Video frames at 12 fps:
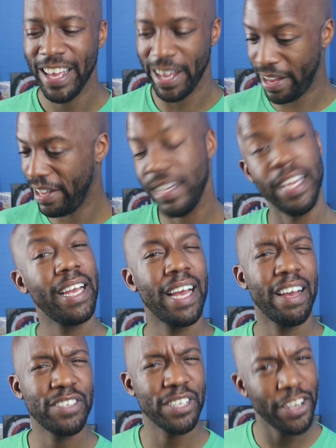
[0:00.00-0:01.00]
And he can
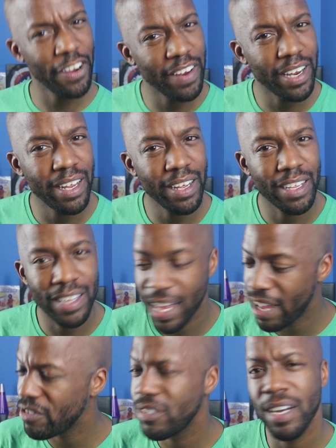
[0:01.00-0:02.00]
have security that
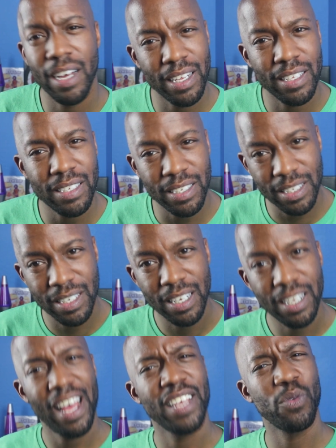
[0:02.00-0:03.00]
has guns
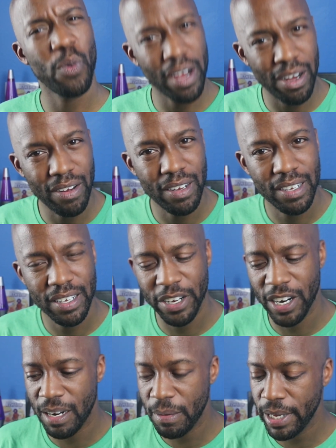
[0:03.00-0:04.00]
as well. You
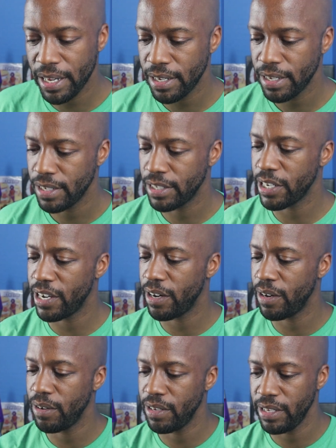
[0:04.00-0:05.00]
know what I mean?
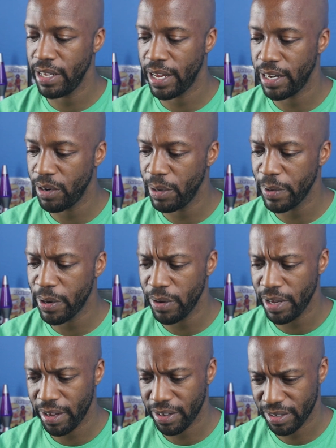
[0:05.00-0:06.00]
So yeah, don't even go
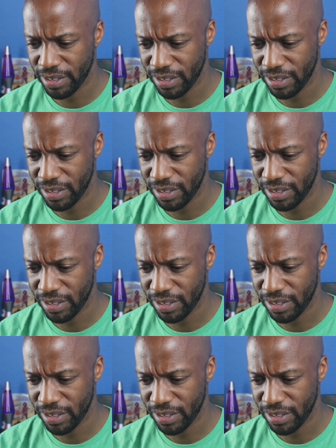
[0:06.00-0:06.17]
there.